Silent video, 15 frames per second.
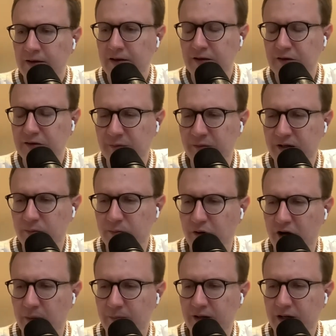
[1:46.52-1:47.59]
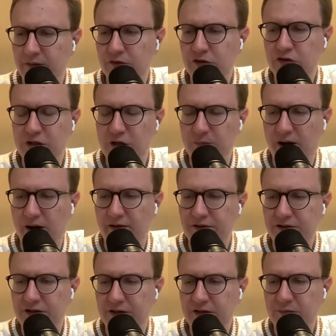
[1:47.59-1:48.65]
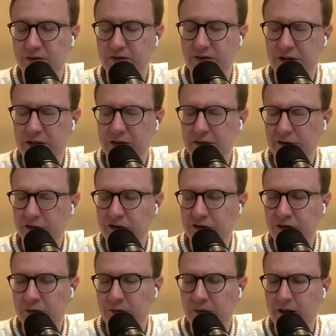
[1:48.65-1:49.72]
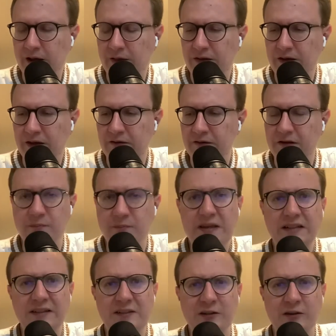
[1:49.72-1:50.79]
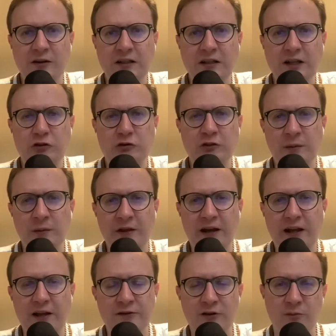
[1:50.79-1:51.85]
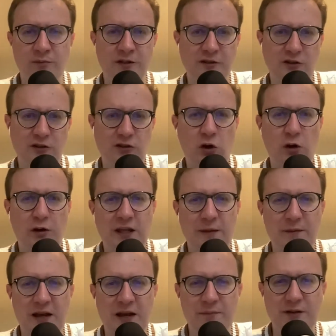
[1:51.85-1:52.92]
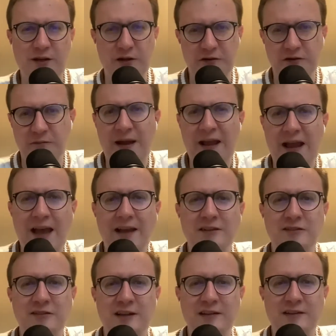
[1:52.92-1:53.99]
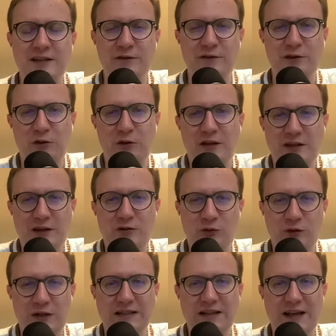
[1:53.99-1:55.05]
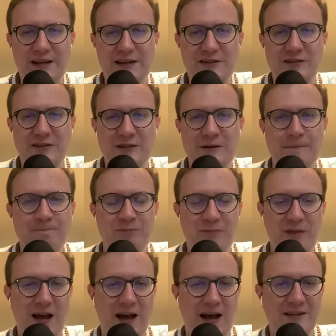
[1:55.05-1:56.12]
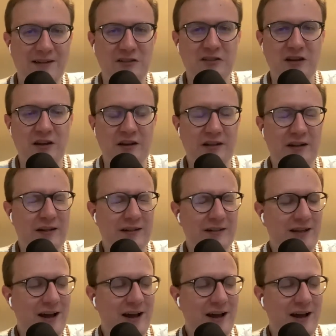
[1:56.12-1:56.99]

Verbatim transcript: and somebody brought up kind of a geopolitics political issue, and then immediately started lecturing me that I had no business talking about it because of my accent, even though they didn't realize I decided to cut